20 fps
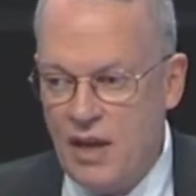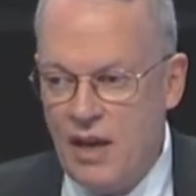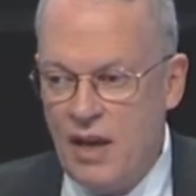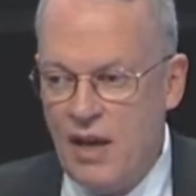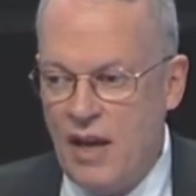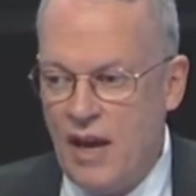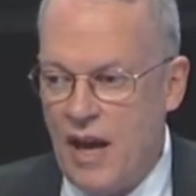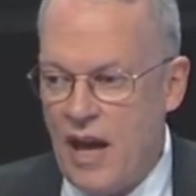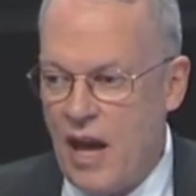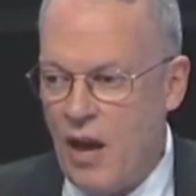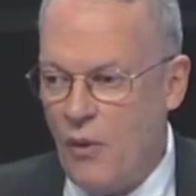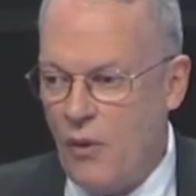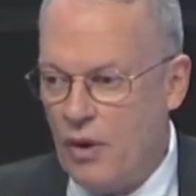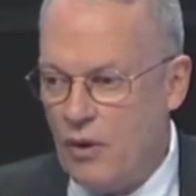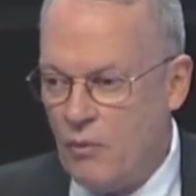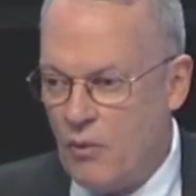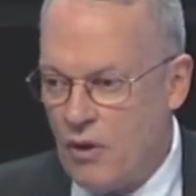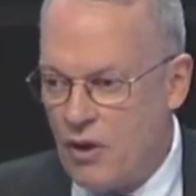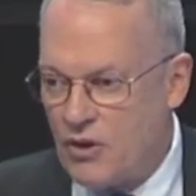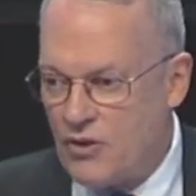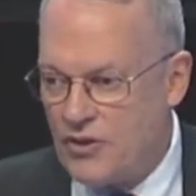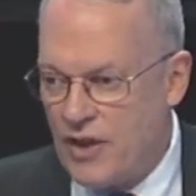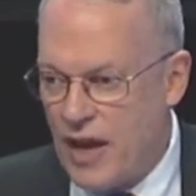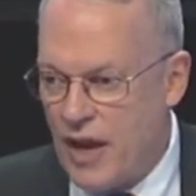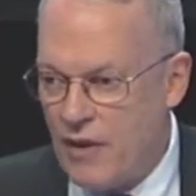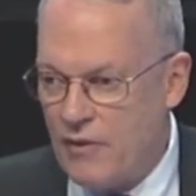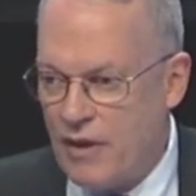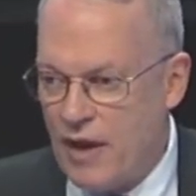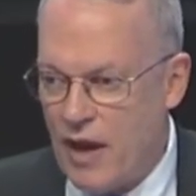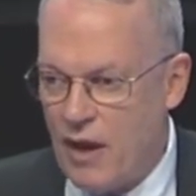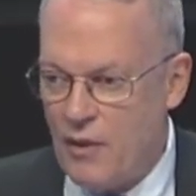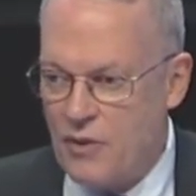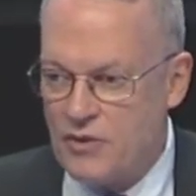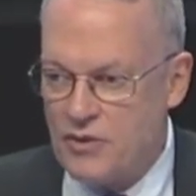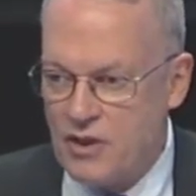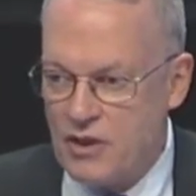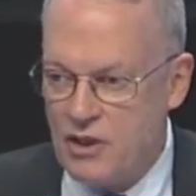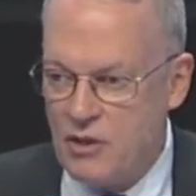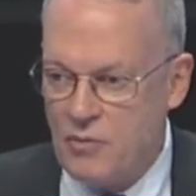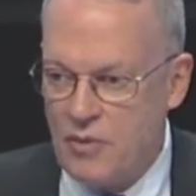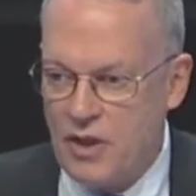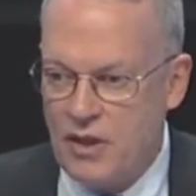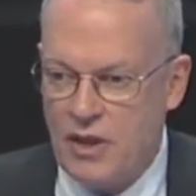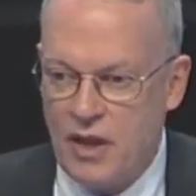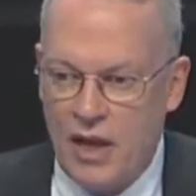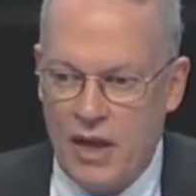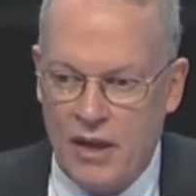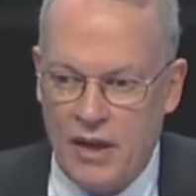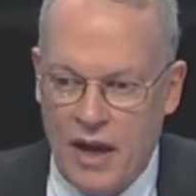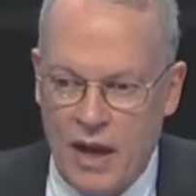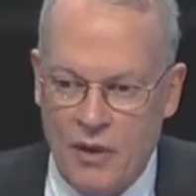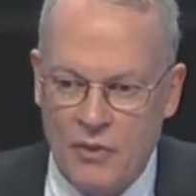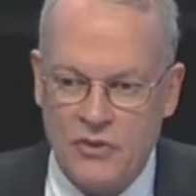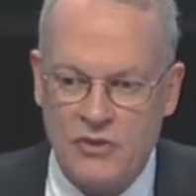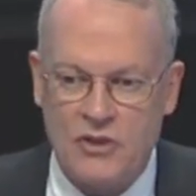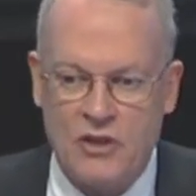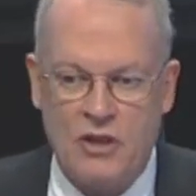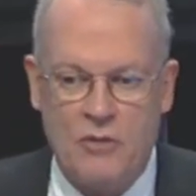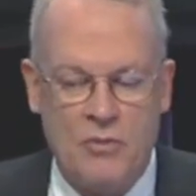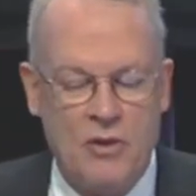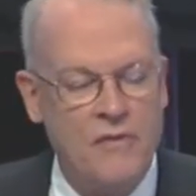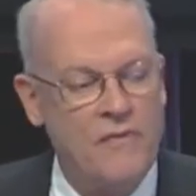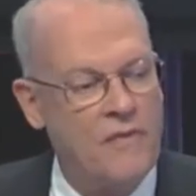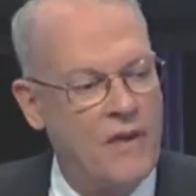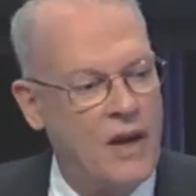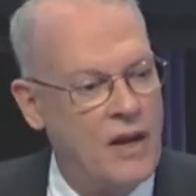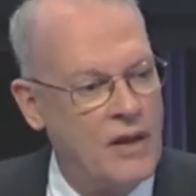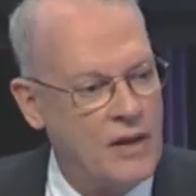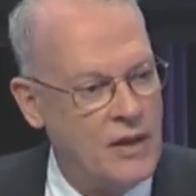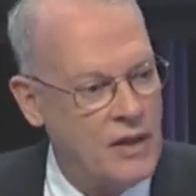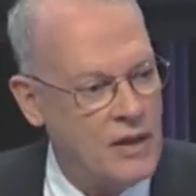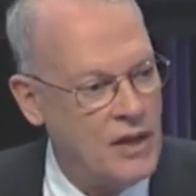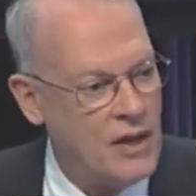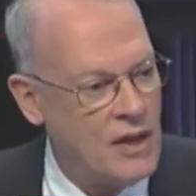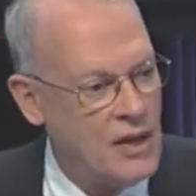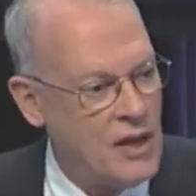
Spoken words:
how it works out, how it's going to be done, how it's going to be funded,